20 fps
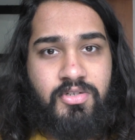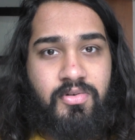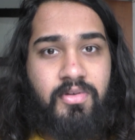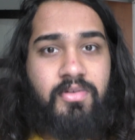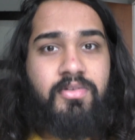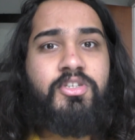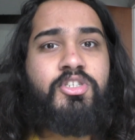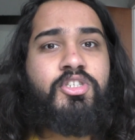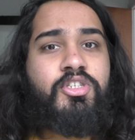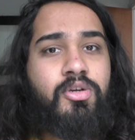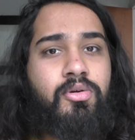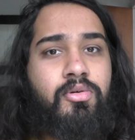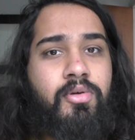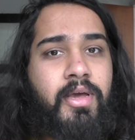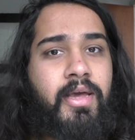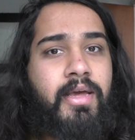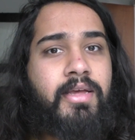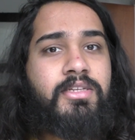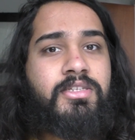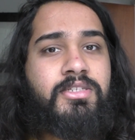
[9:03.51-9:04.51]
It
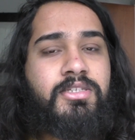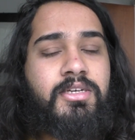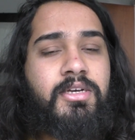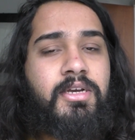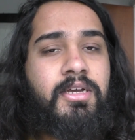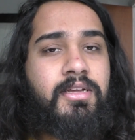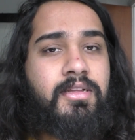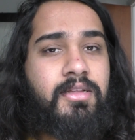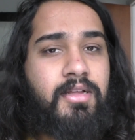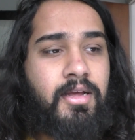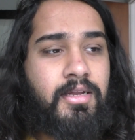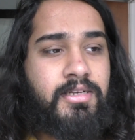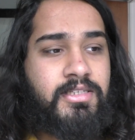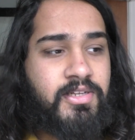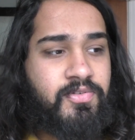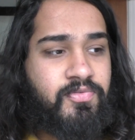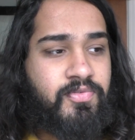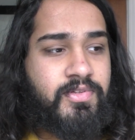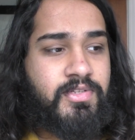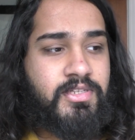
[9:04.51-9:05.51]
showcased a
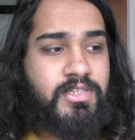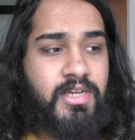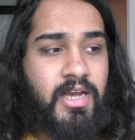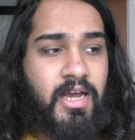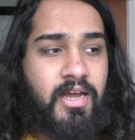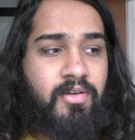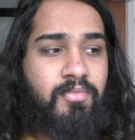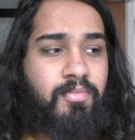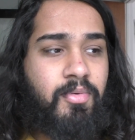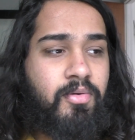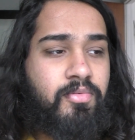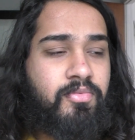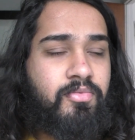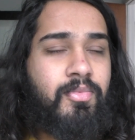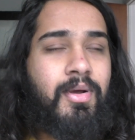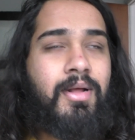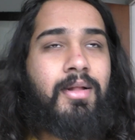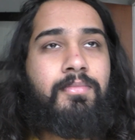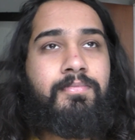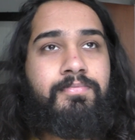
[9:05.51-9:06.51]
different side of
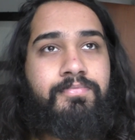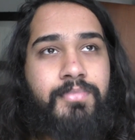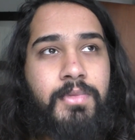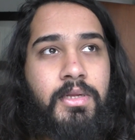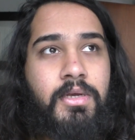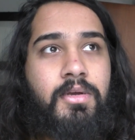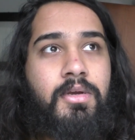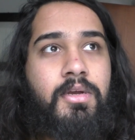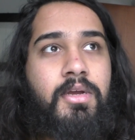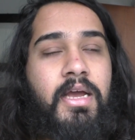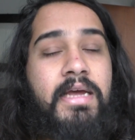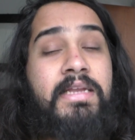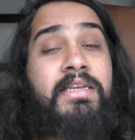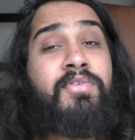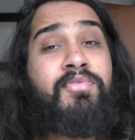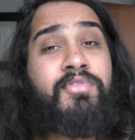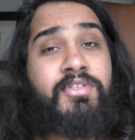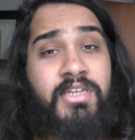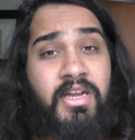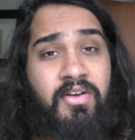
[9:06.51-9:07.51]
a
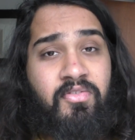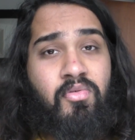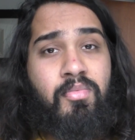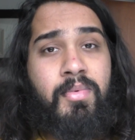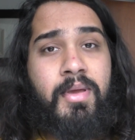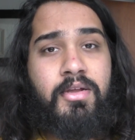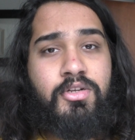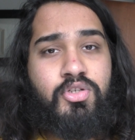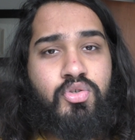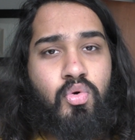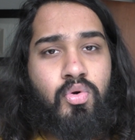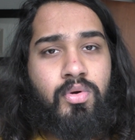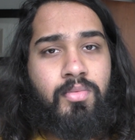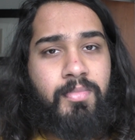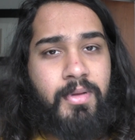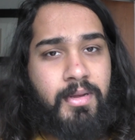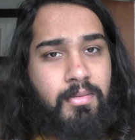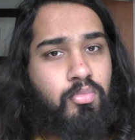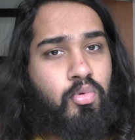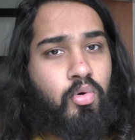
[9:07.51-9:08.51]
different side of Amir Jordan
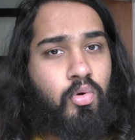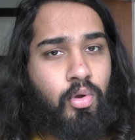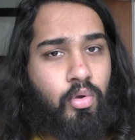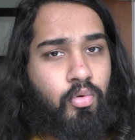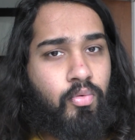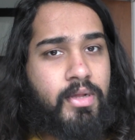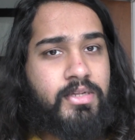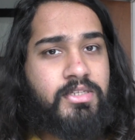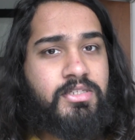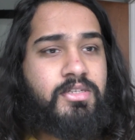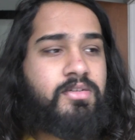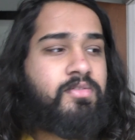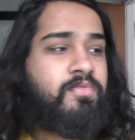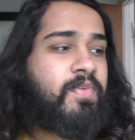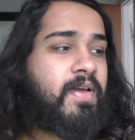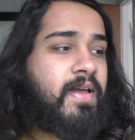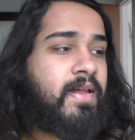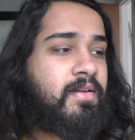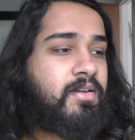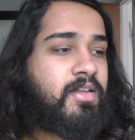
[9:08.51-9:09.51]
being more aggressive,
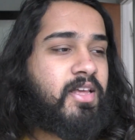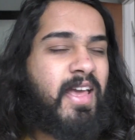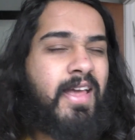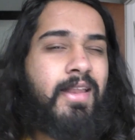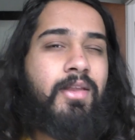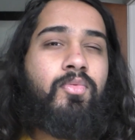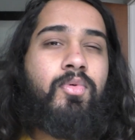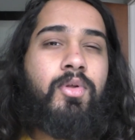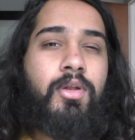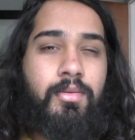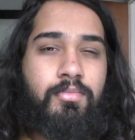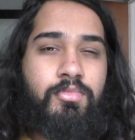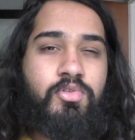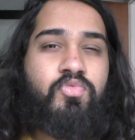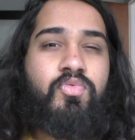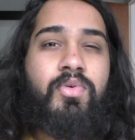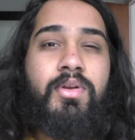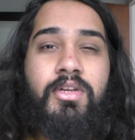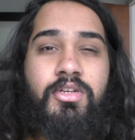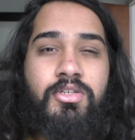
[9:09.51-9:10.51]
and Kenny Williams
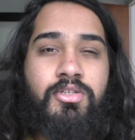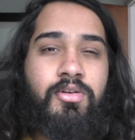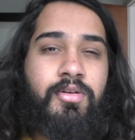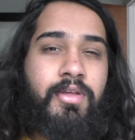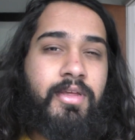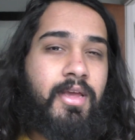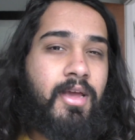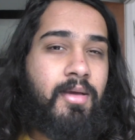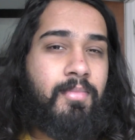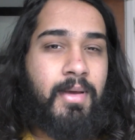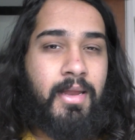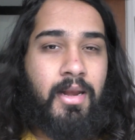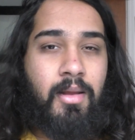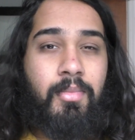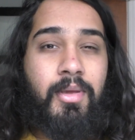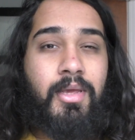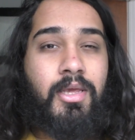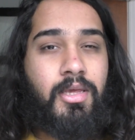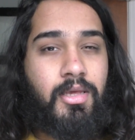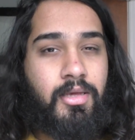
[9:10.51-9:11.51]
really showing, yeah, man, I'm
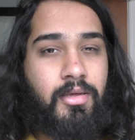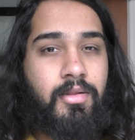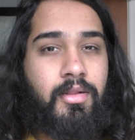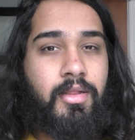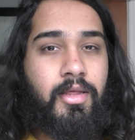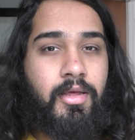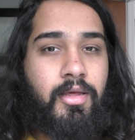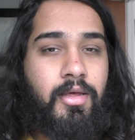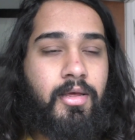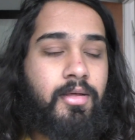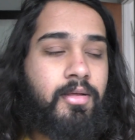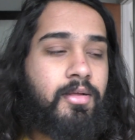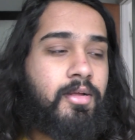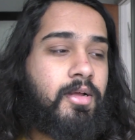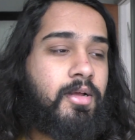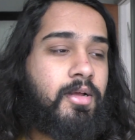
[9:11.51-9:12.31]
a heel here.